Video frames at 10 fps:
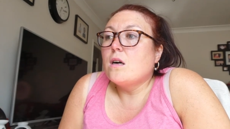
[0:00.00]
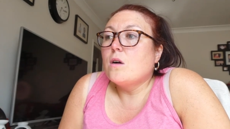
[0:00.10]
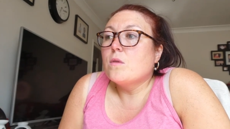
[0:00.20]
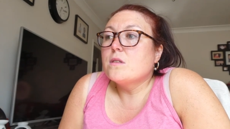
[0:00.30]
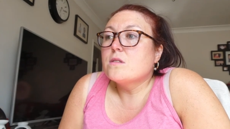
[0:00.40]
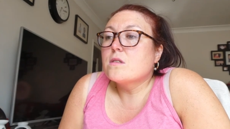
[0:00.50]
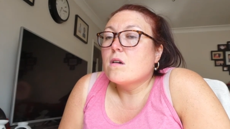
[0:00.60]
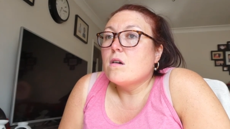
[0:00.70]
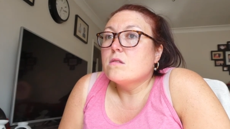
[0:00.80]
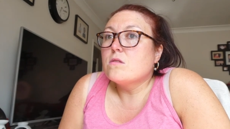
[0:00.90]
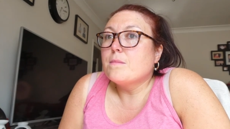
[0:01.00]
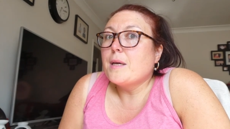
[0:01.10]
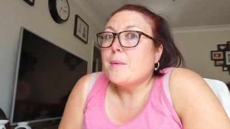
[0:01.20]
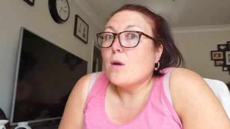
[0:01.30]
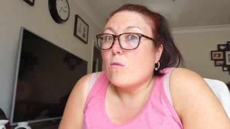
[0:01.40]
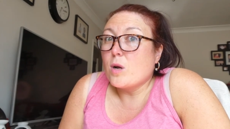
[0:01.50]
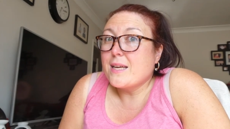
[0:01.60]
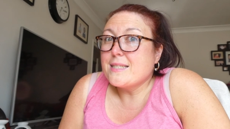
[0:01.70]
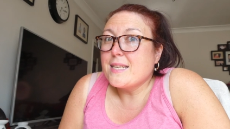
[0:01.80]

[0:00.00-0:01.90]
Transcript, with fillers: I want to cast on maybe a rocket